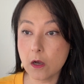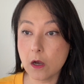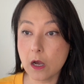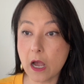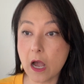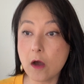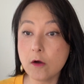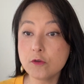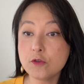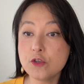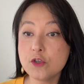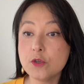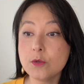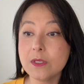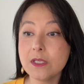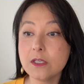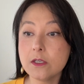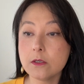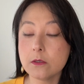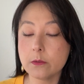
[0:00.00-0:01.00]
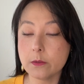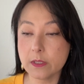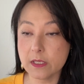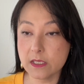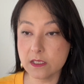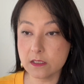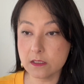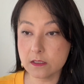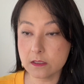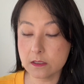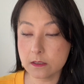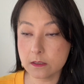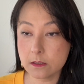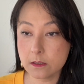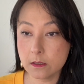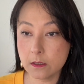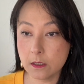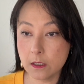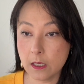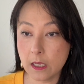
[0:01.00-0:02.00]
how to increase,
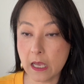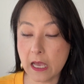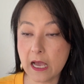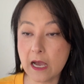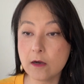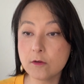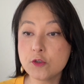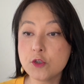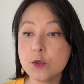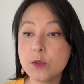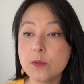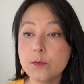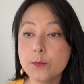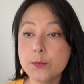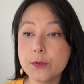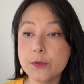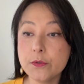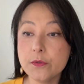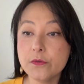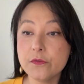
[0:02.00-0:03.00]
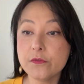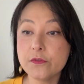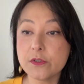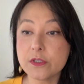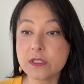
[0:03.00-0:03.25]
how to improve your